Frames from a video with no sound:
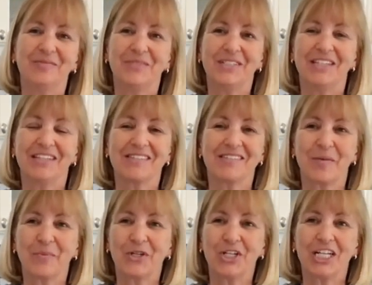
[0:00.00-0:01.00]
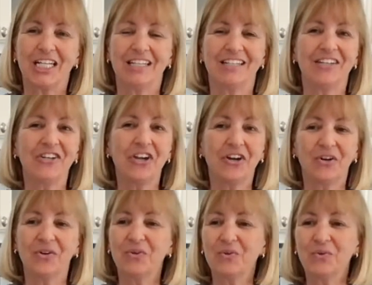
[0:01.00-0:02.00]
in the summer, and
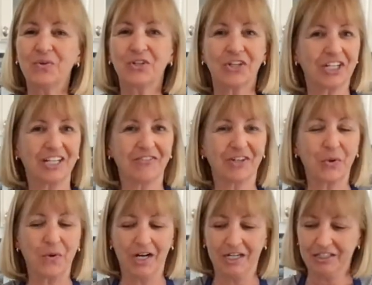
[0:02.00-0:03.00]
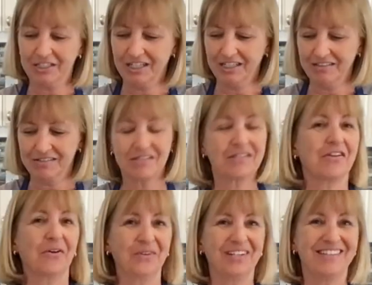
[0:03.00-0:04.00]
no cooking required, and
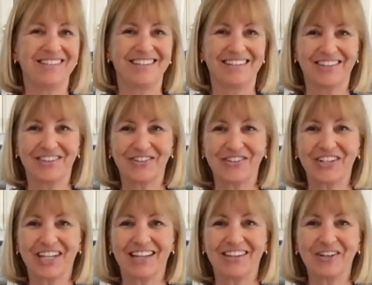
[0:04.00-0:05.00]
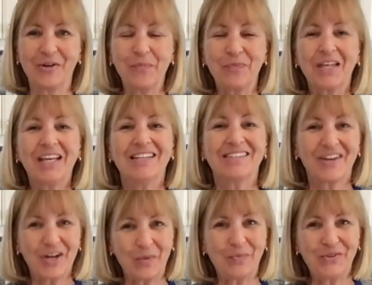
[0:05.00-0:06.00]
so easy to throw together. So I
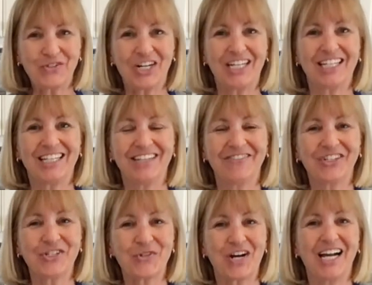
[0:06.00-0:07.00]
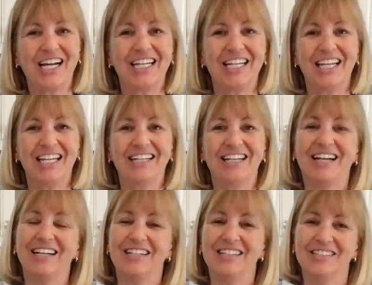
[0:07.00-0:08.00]
hope you give it a try and
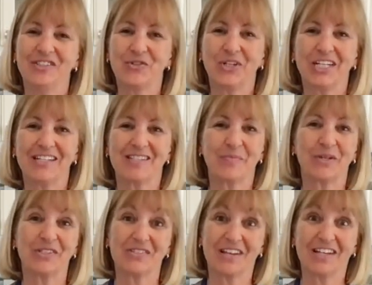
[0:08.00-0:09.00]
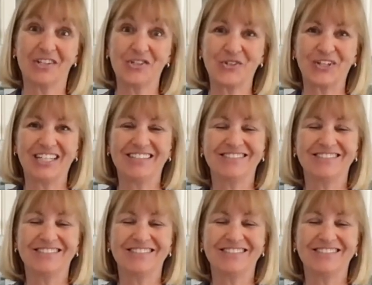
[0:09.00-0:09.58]
enjoy it as much as I enjoy it.